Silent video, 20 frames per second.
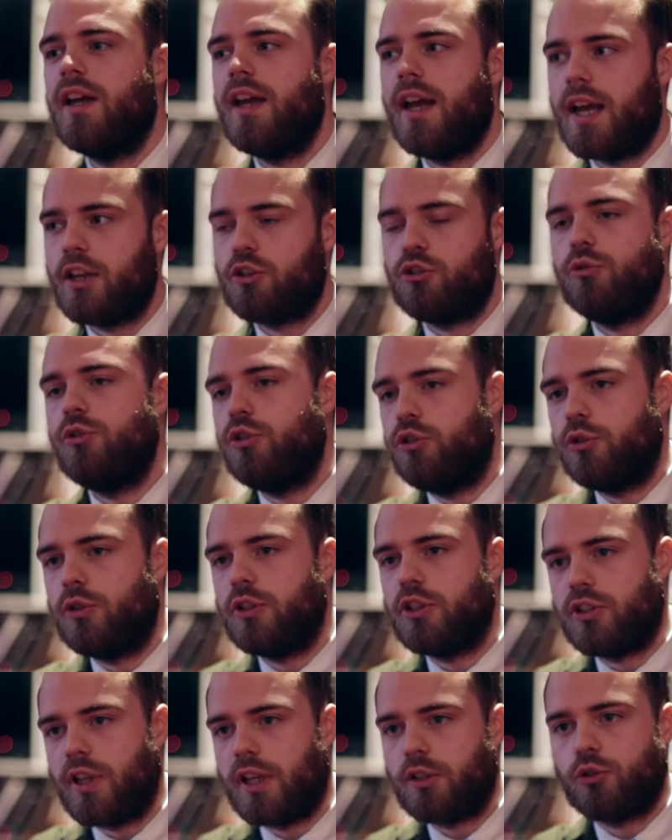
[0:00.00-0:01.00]
As soon as you can
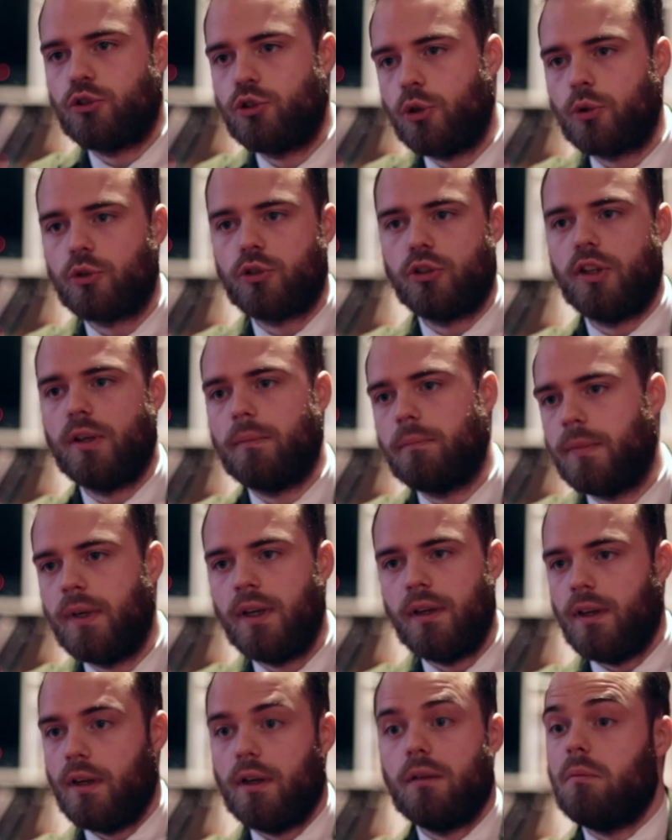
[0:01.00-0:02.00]
start to talk to them
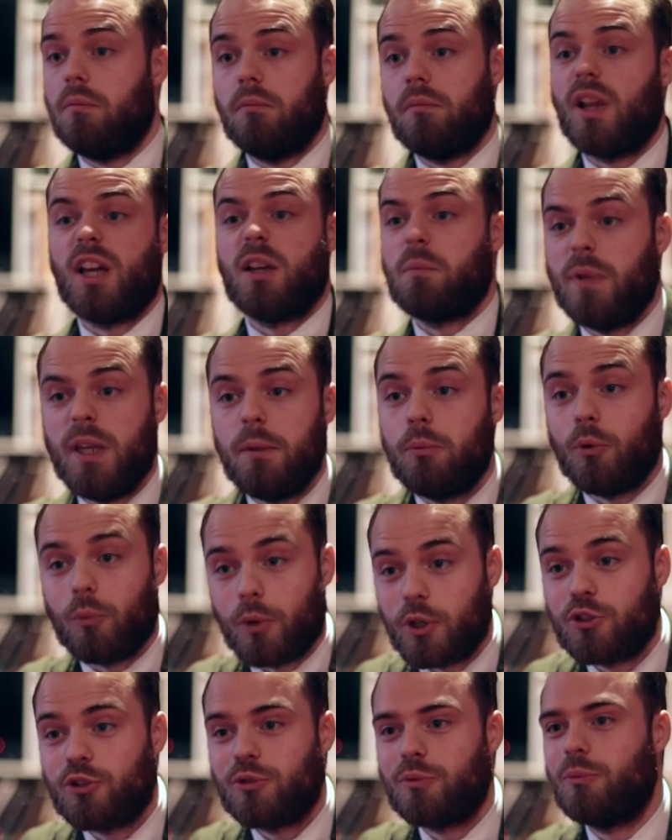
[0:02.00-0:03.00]
like people,
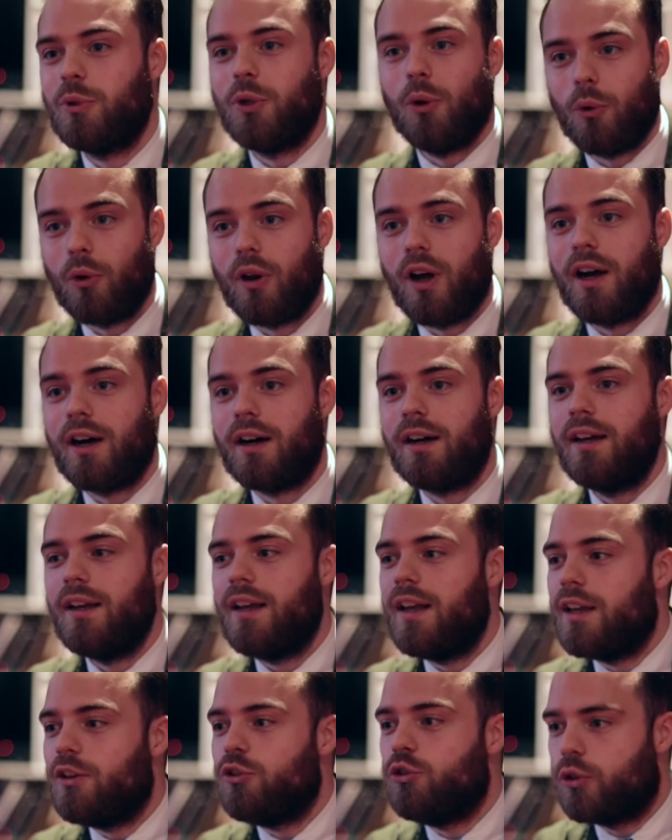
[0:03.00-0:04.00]
which we all are,
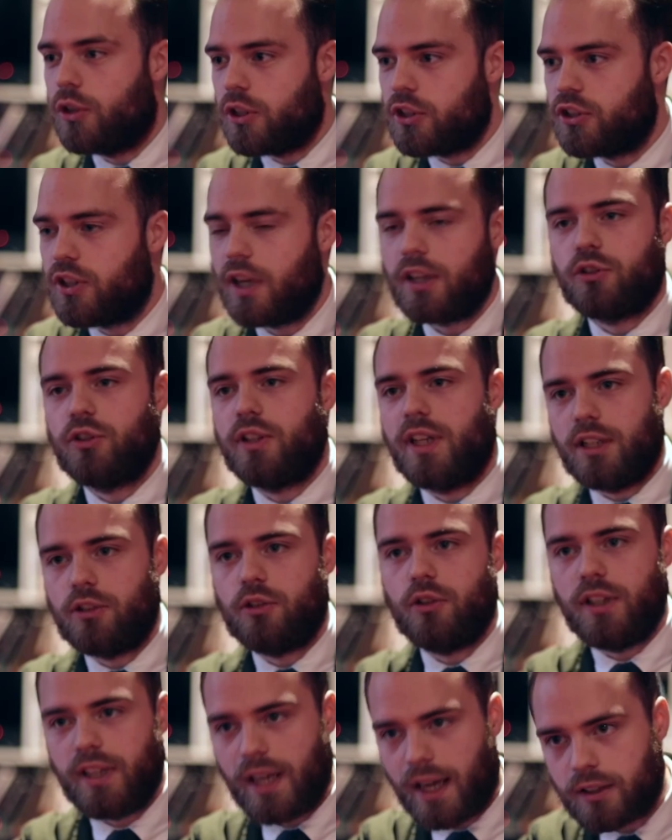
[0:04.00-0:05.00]
you can start to get to
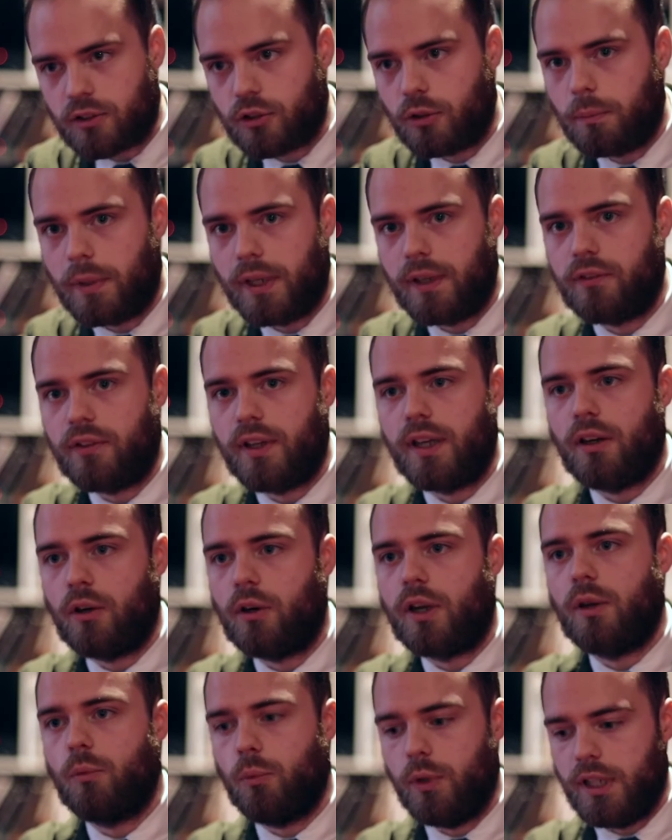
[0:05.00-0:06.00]
the actual bit of saying,
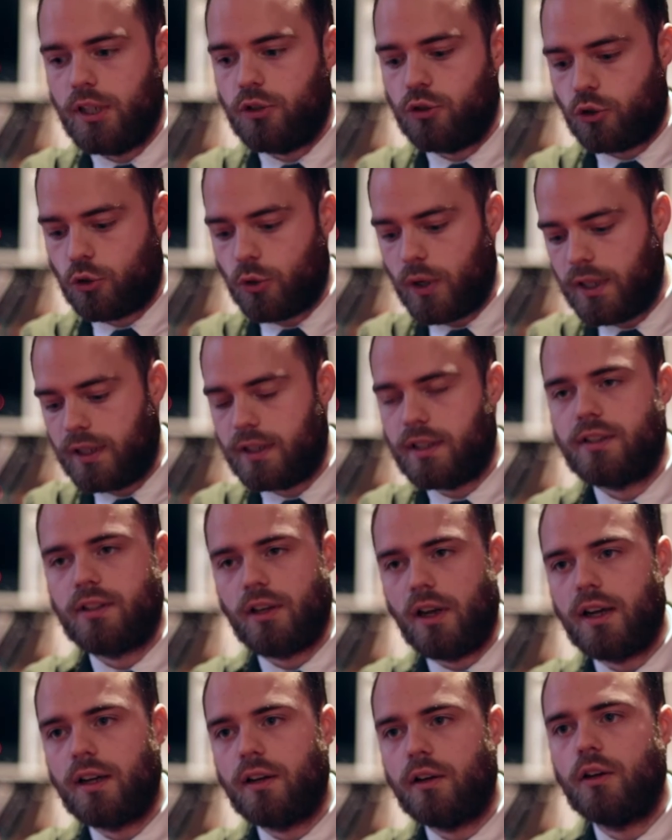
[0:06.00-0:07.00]
okay, we need to create
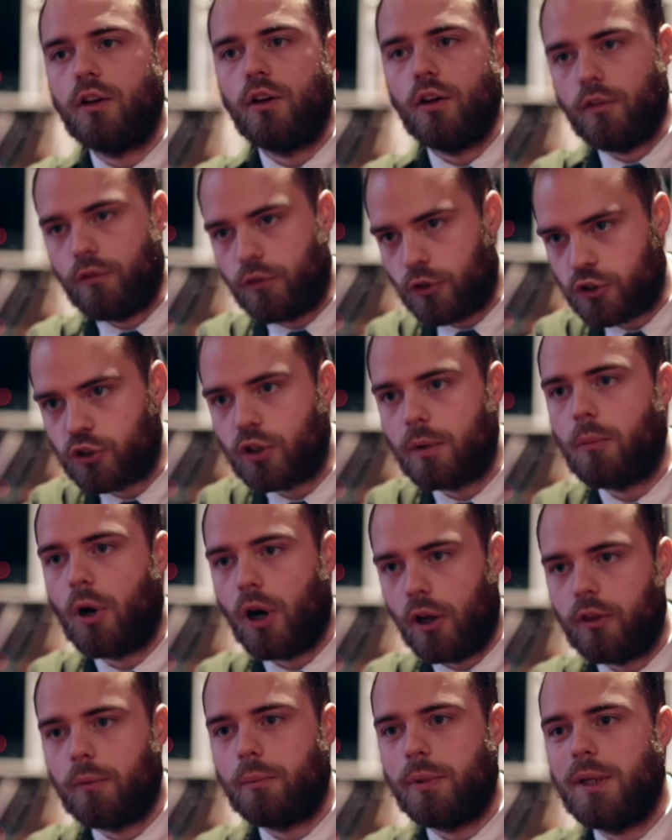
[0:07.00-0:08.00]
desire for some
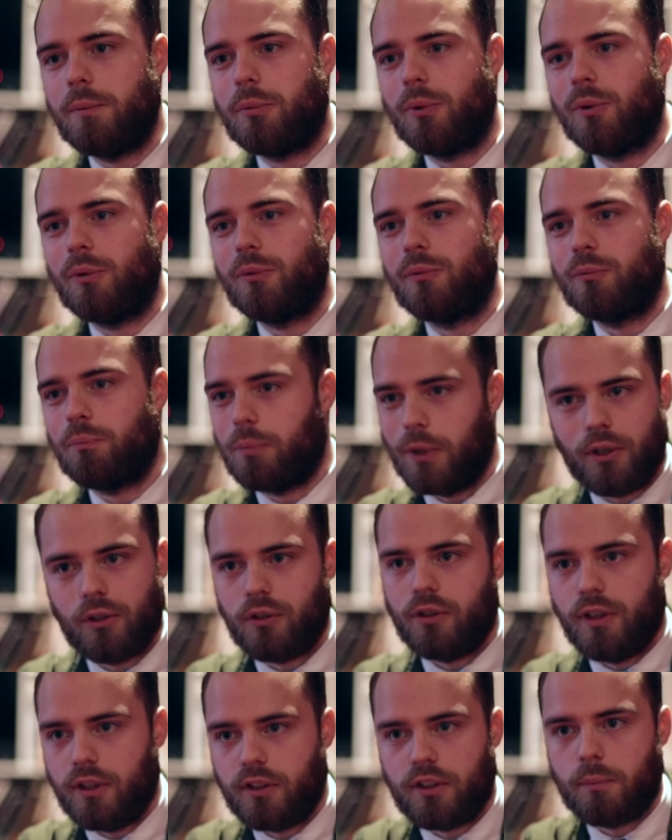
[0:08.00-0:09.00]
other people, because
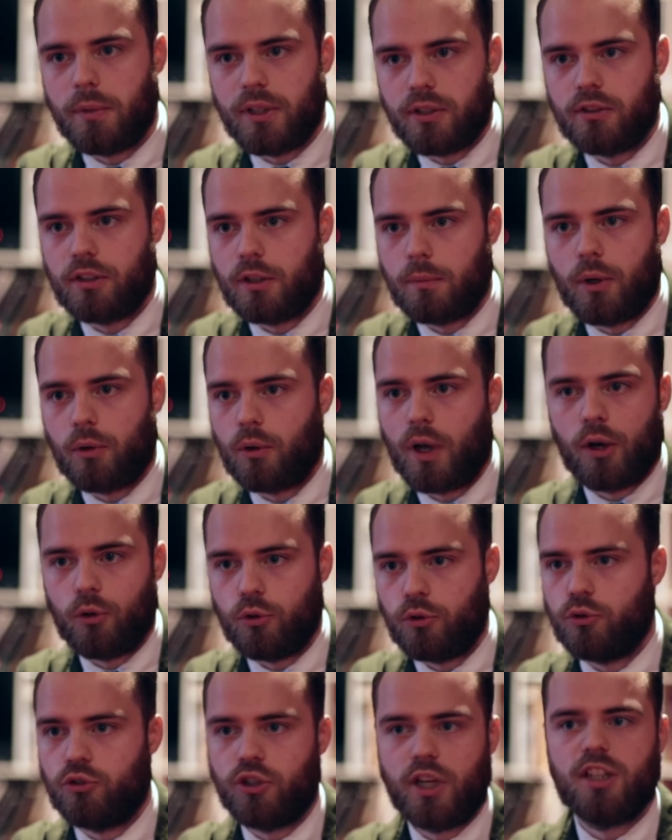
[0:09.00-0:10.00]
it is a business about how do
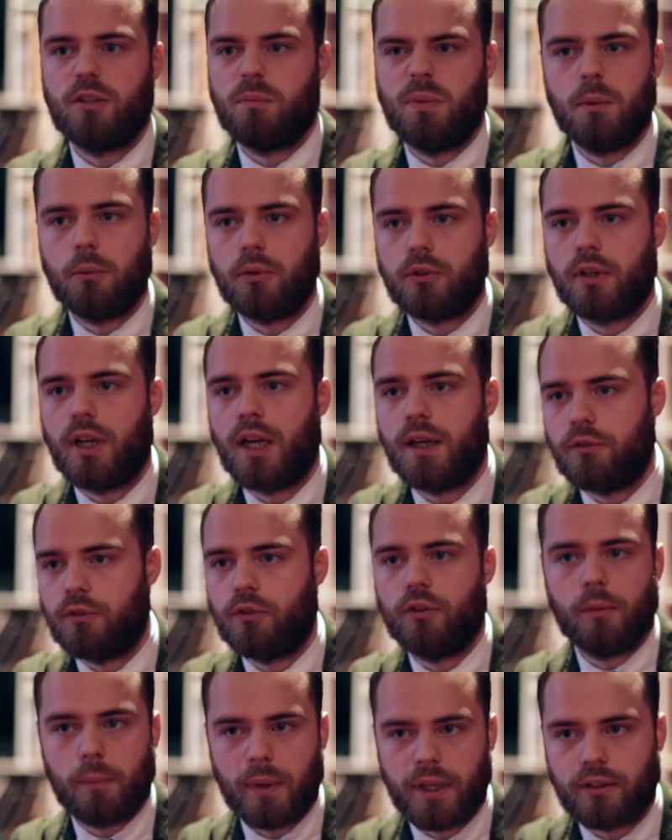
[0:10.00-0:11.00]
you change people's lives for
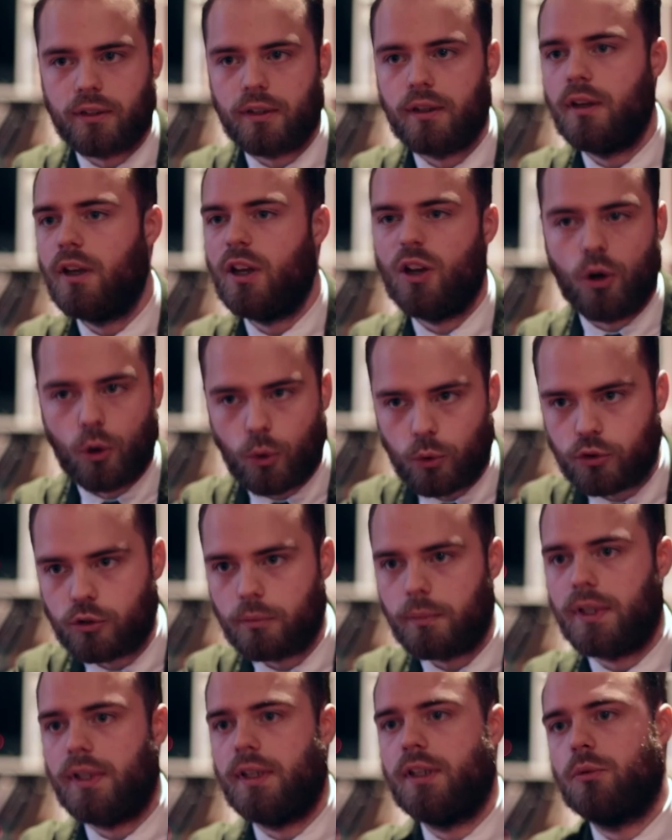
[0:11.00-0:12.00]
the better,
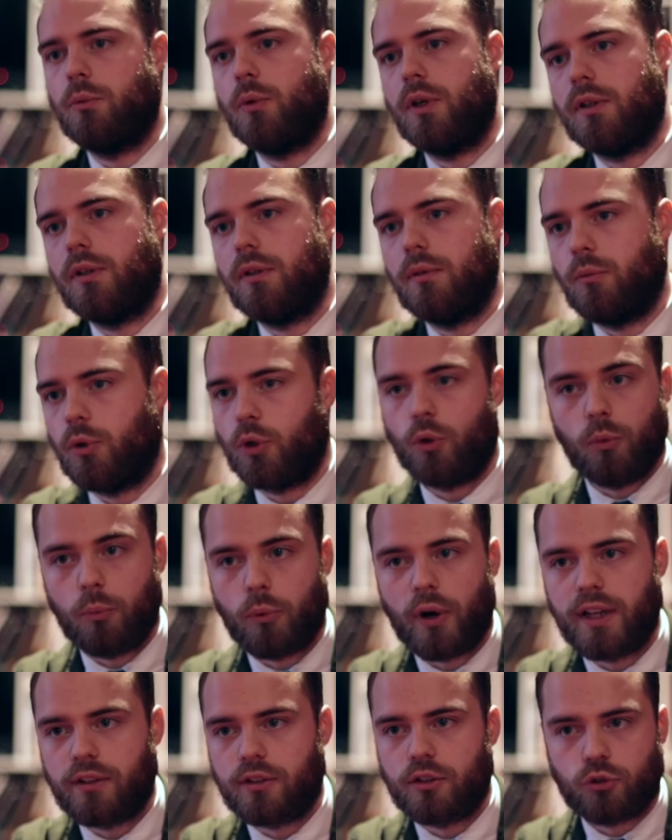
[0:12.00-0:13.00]
ultimately is what all
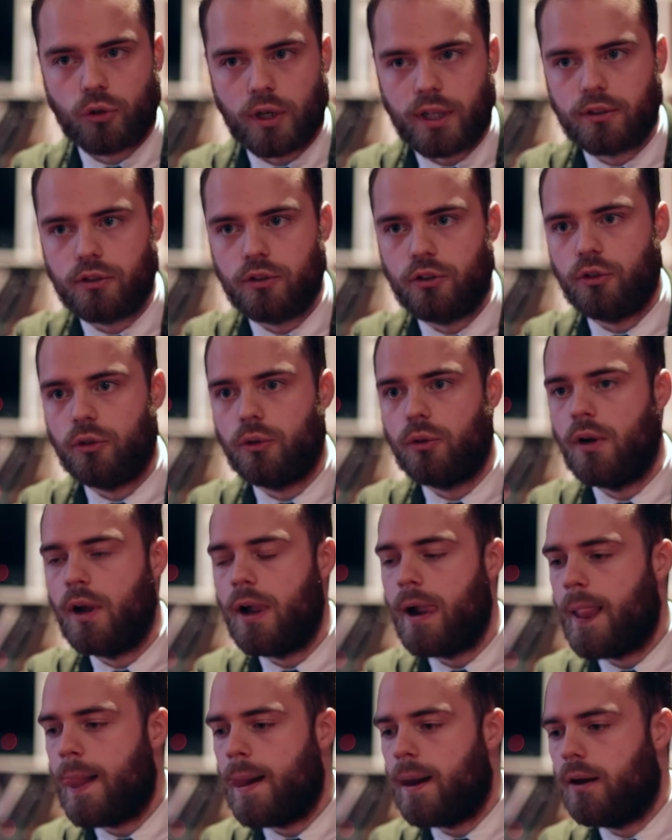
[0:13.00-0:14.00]
brands are trying to do.
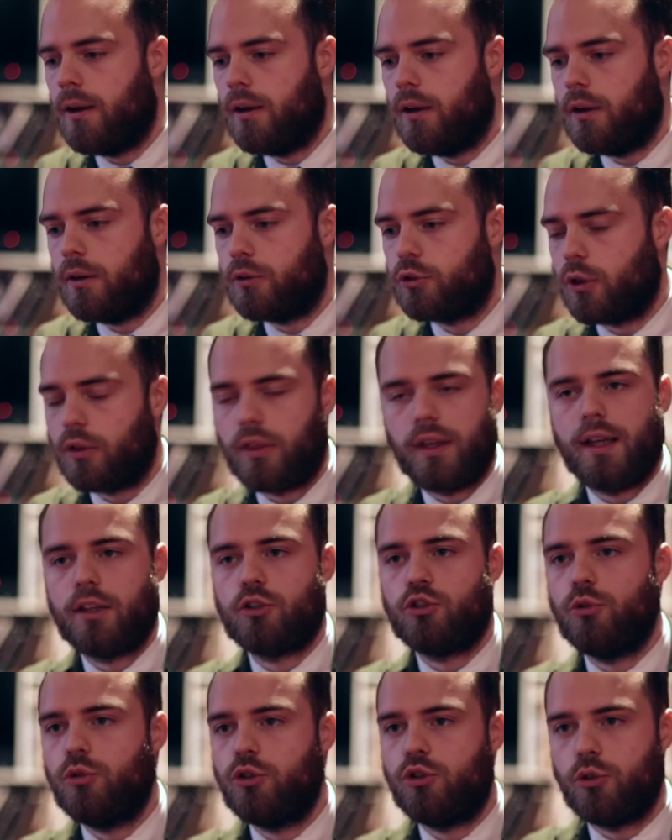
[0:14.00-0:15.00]
So I think as
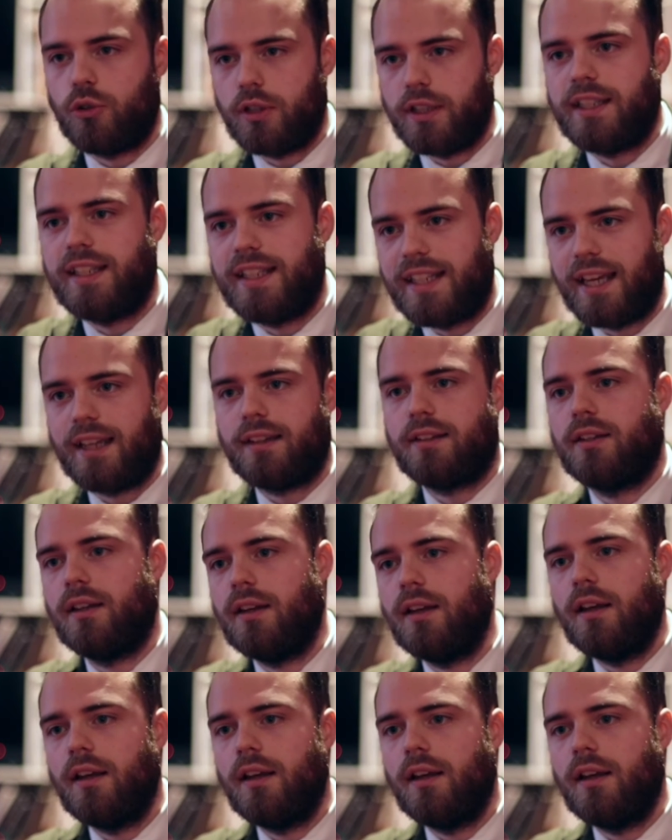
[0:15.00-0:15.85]
soon as you can get